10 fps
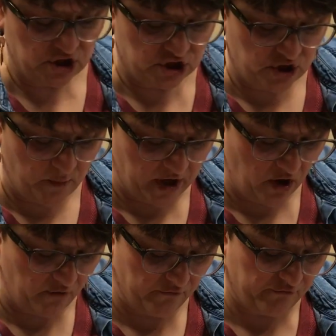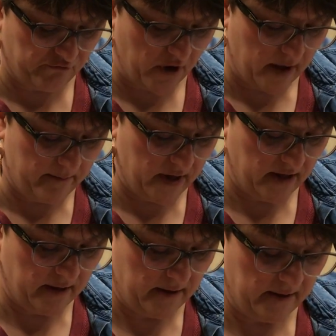So we go
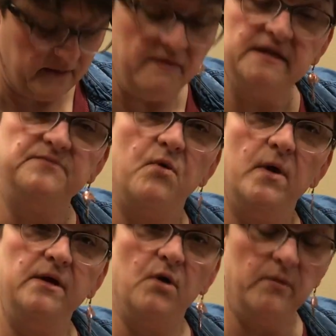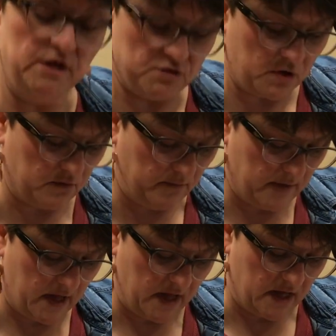from this point where we drew
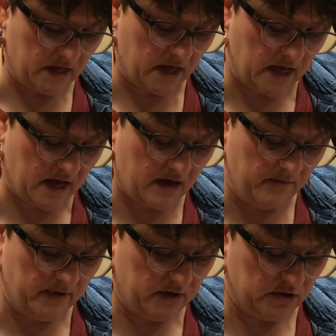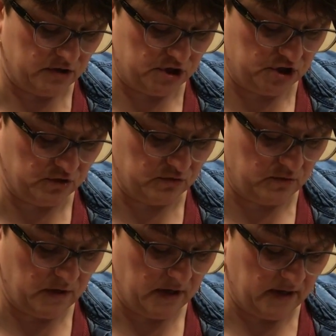up to
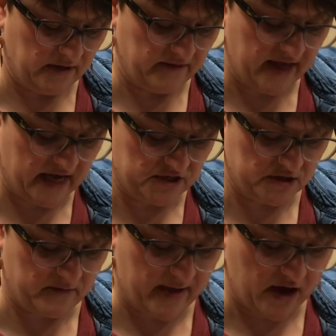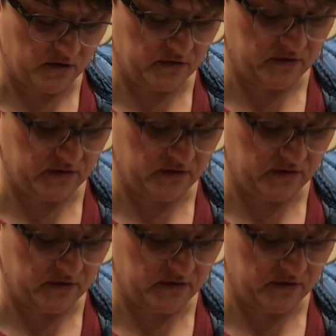the edge of the mouth.